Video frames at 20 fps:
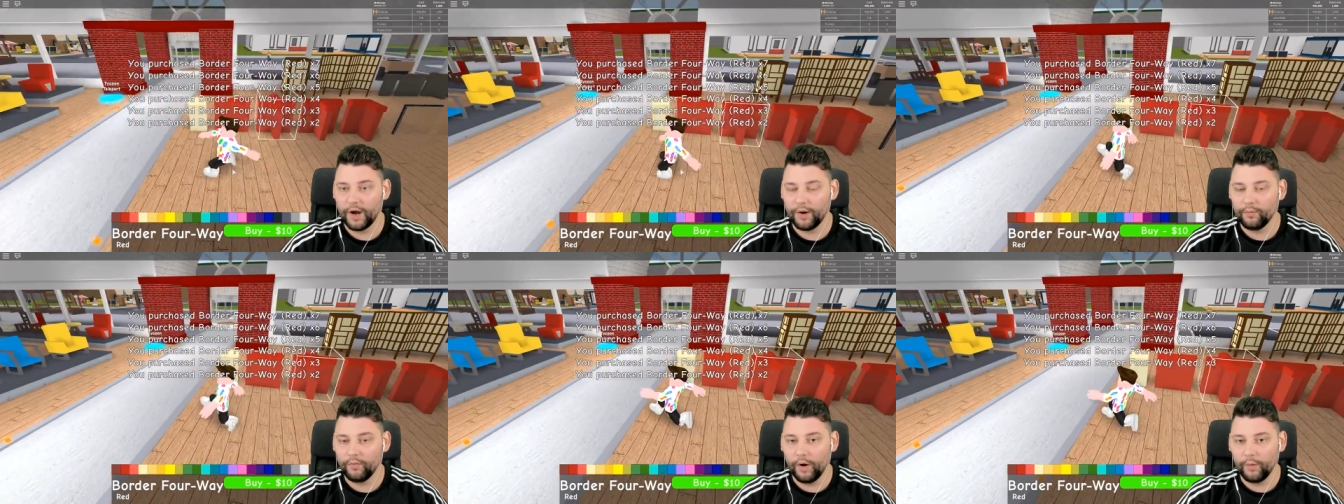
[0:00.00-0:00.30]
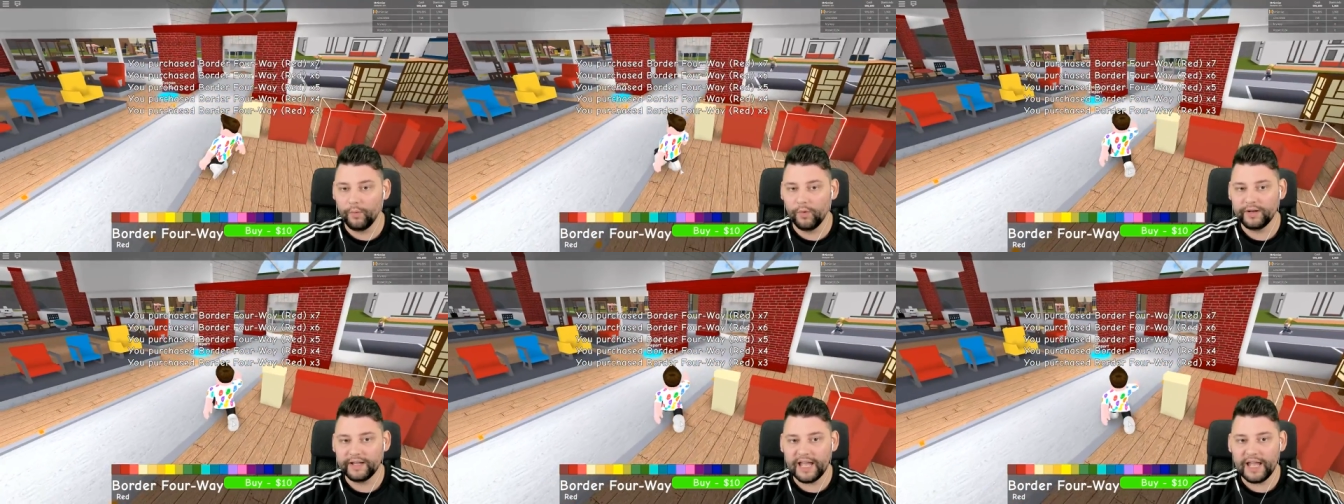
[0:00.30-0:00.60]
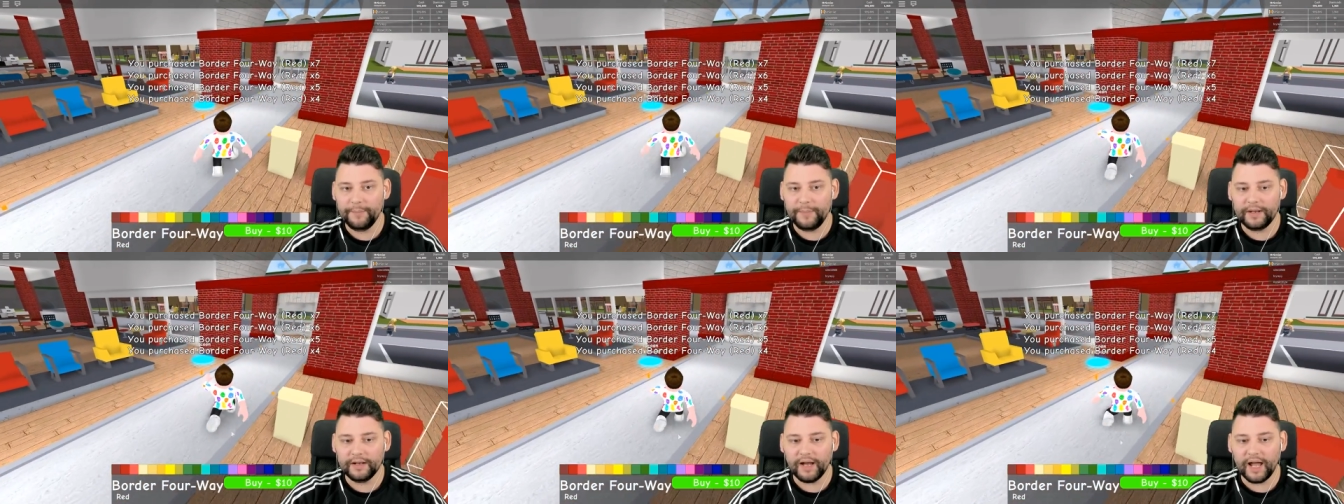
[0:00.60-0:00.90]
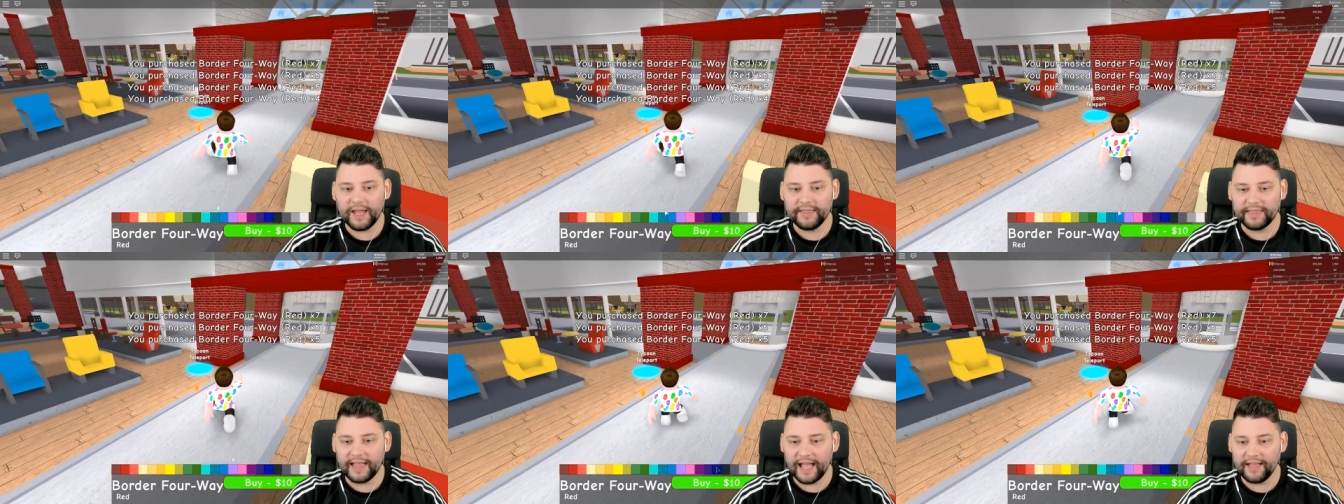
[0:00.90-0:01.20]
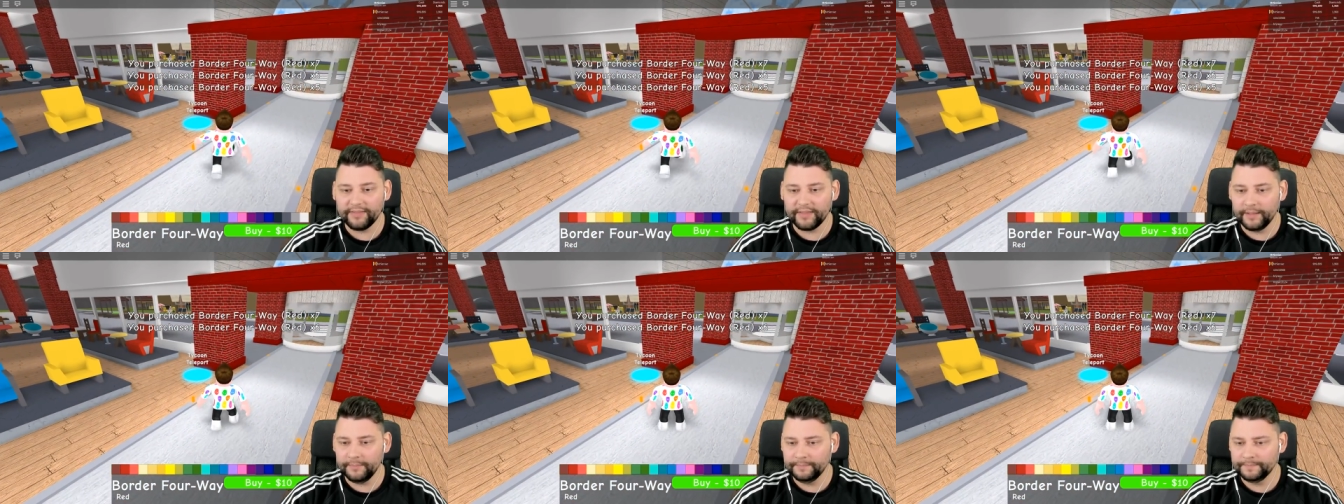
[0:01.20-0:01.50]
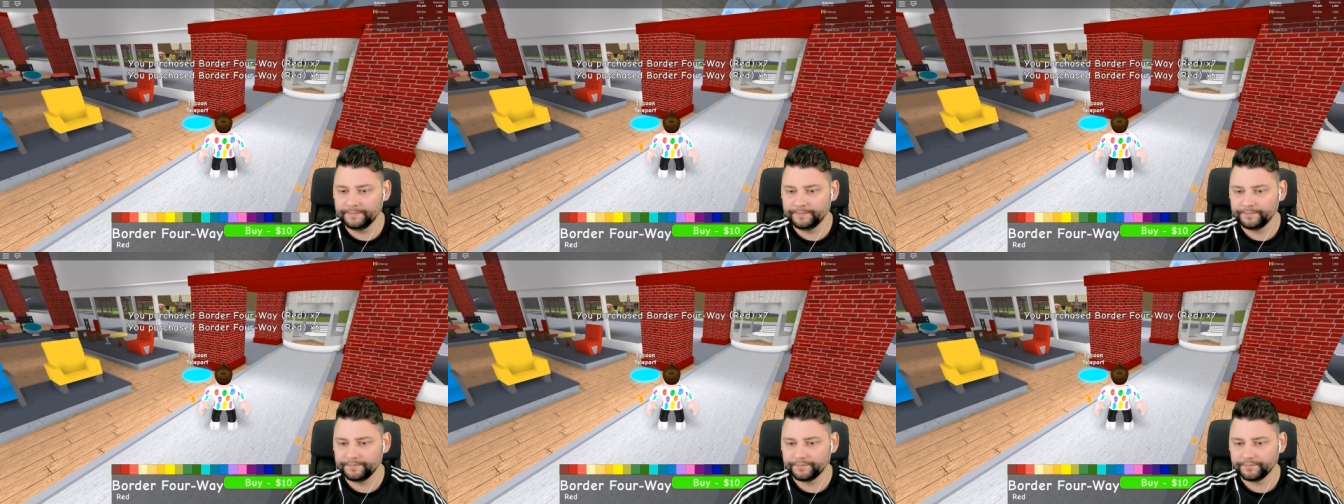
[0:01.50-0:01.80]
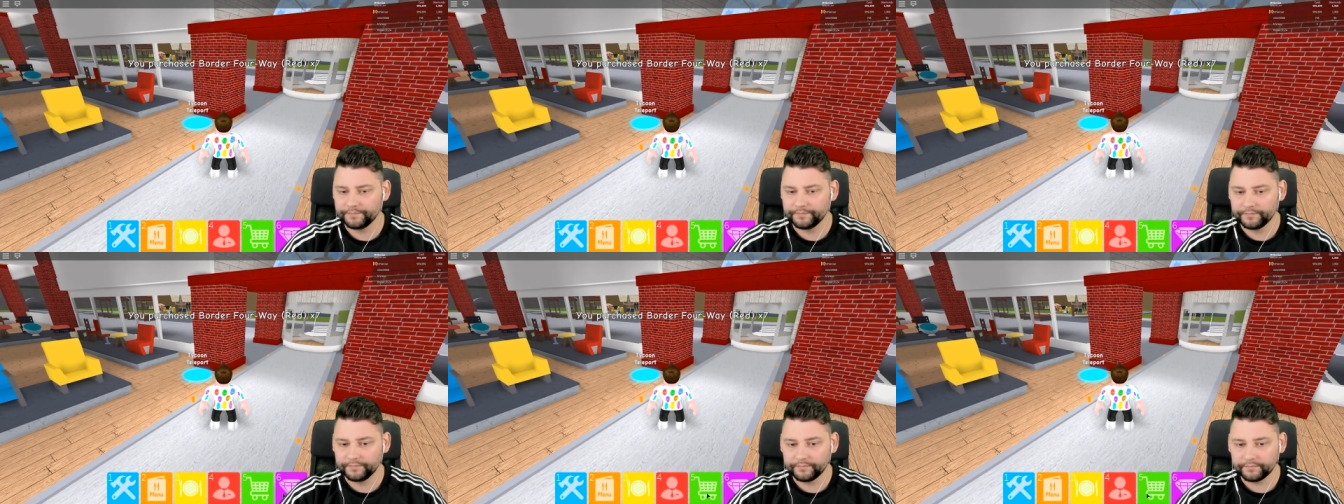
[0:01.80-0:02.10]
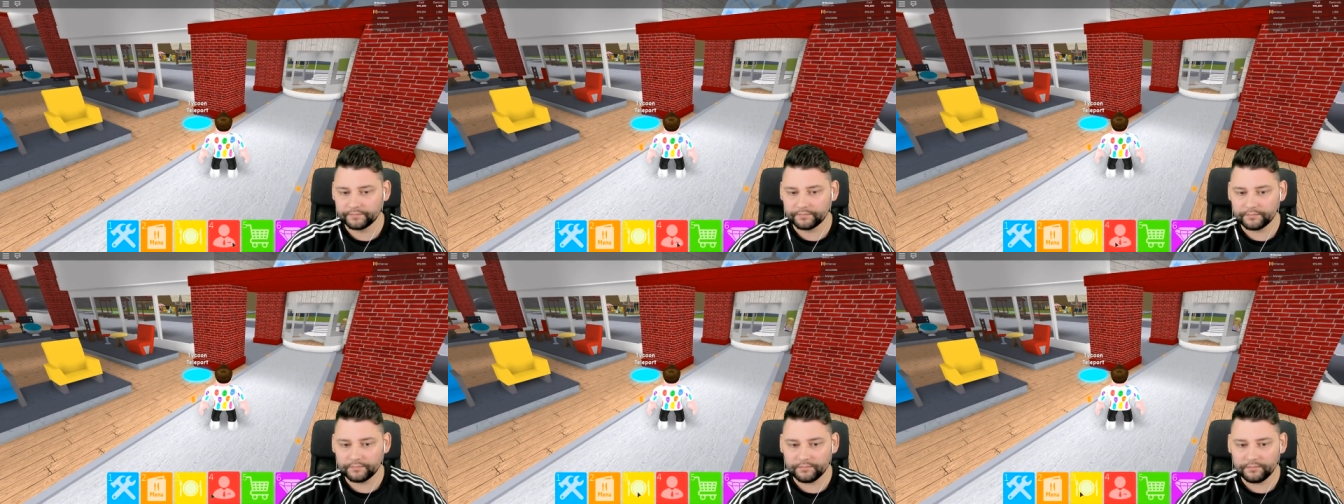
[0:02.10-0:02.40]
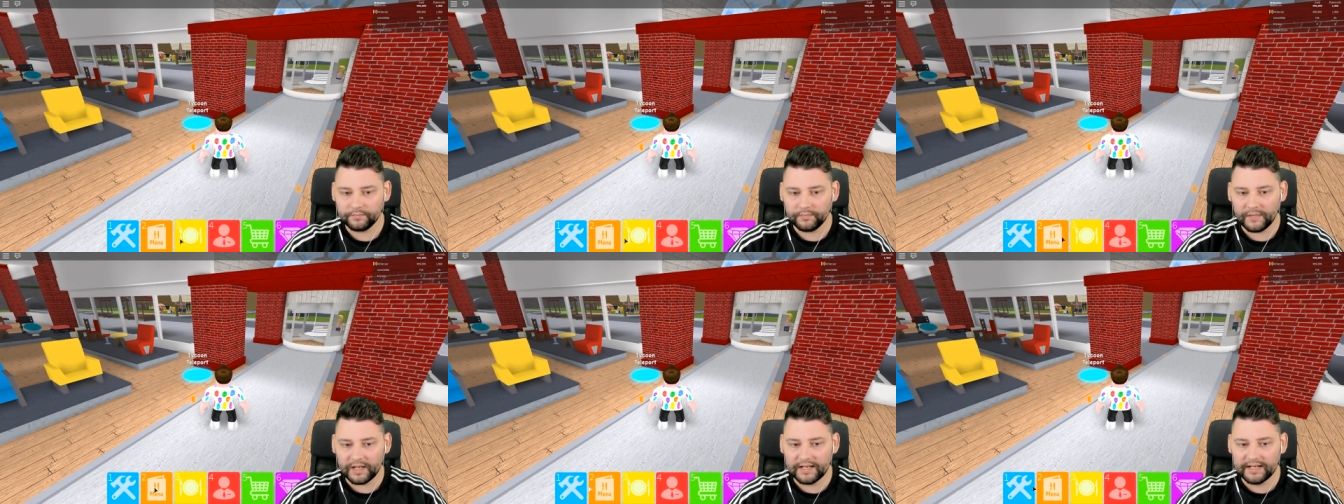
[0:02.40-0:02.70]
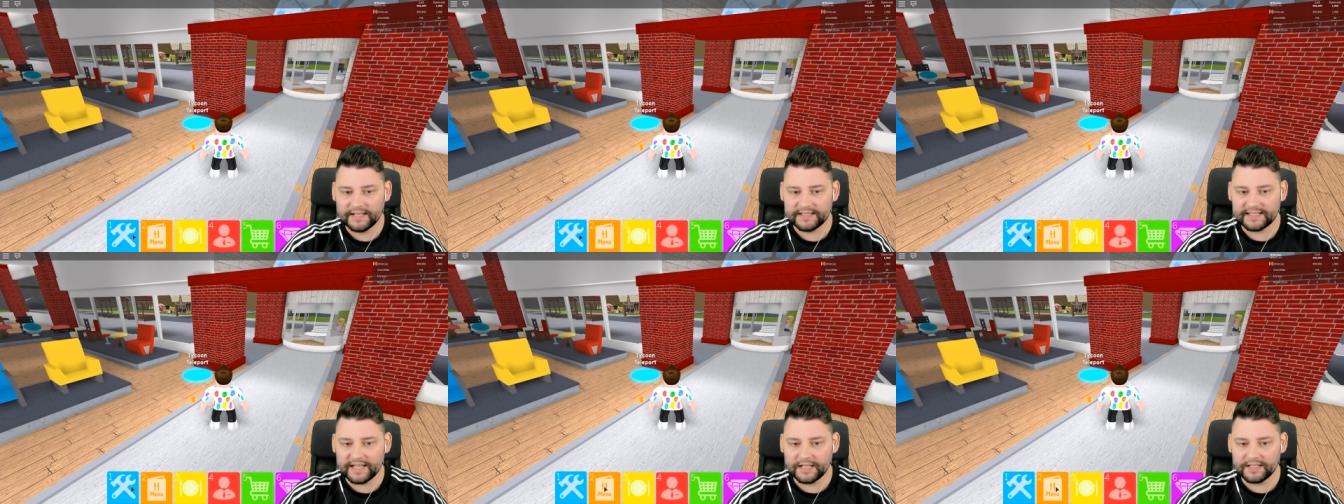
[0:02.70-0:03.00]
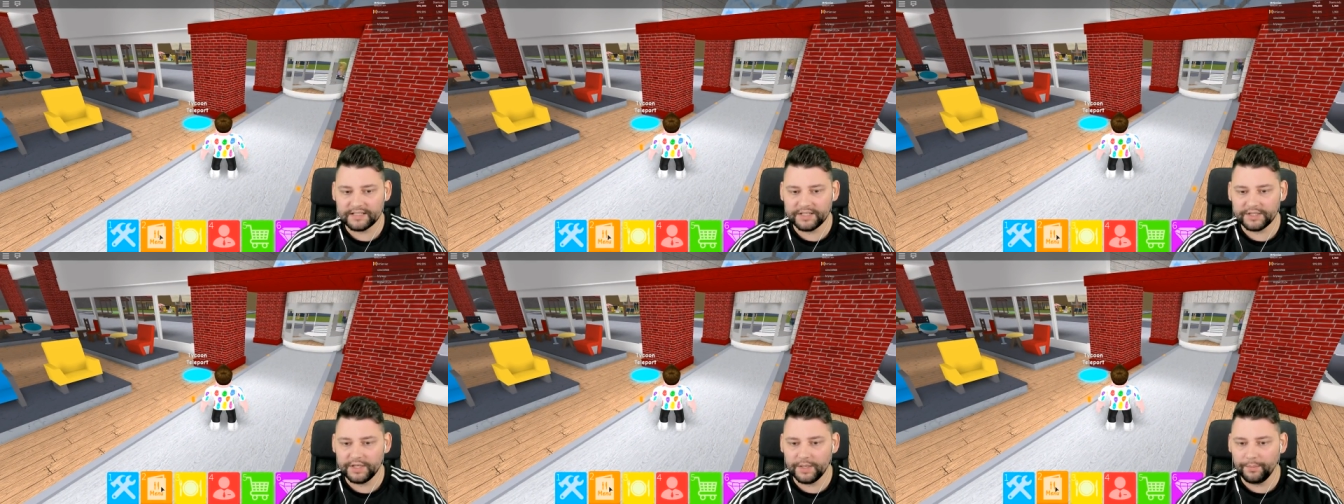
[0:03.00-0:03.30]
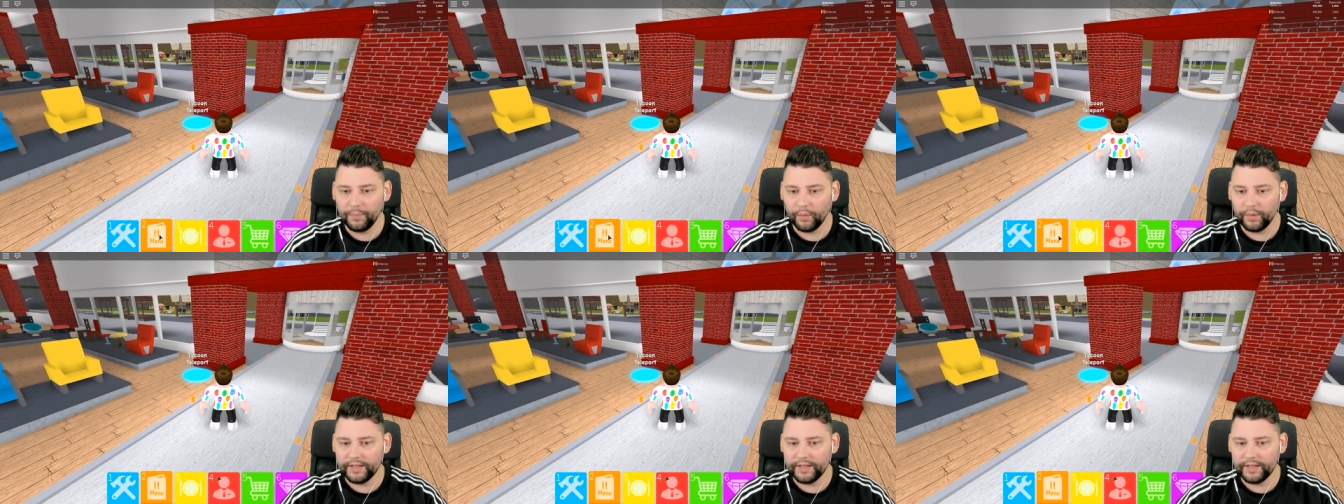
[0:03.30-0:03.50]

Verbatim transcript: we go. Right, we'll keep it like that then. Let's get to your